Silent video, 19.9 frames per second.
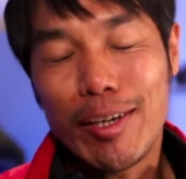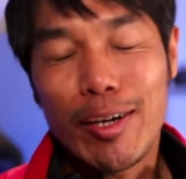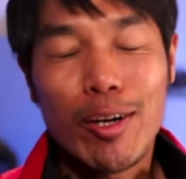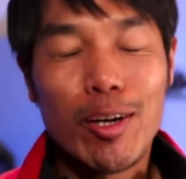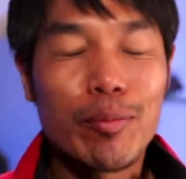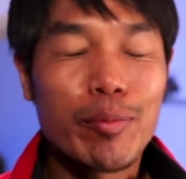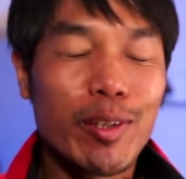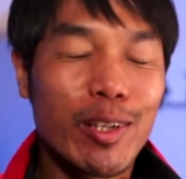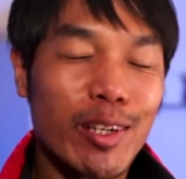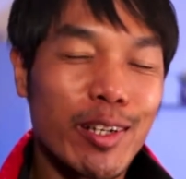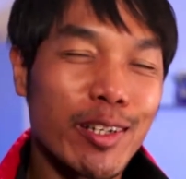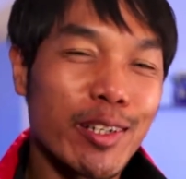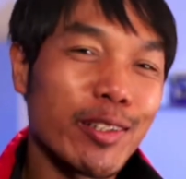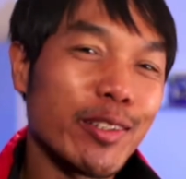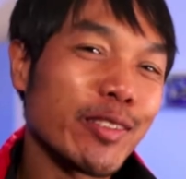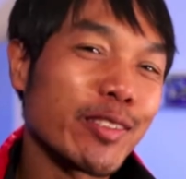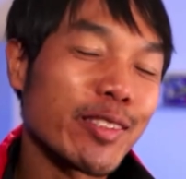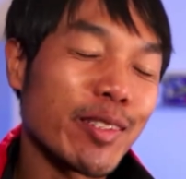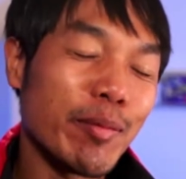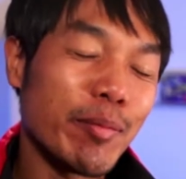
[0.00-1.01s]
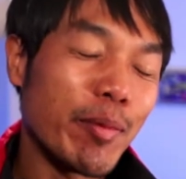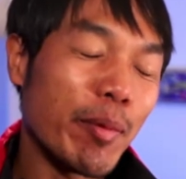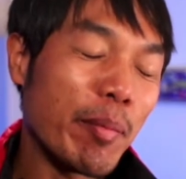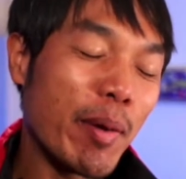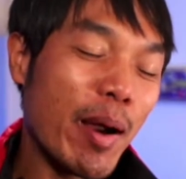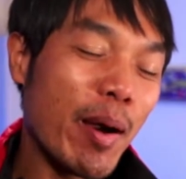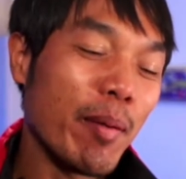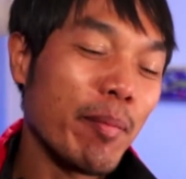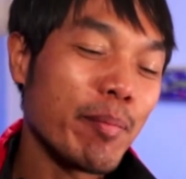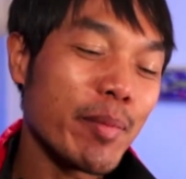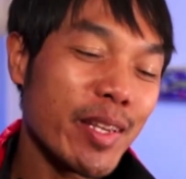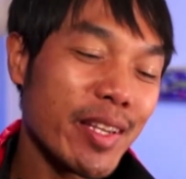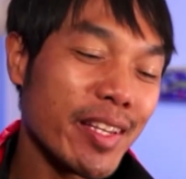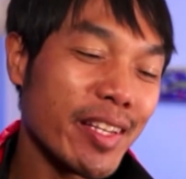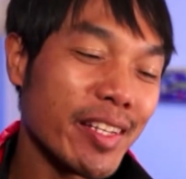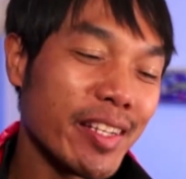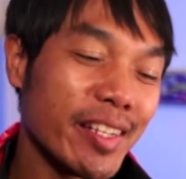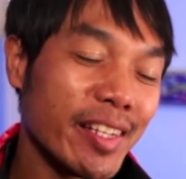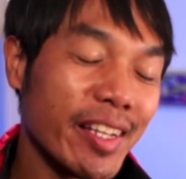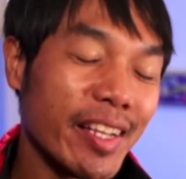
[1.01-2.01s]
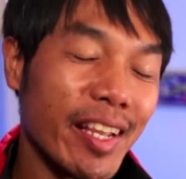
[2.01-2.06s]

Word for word: I hope you learned a little something about me,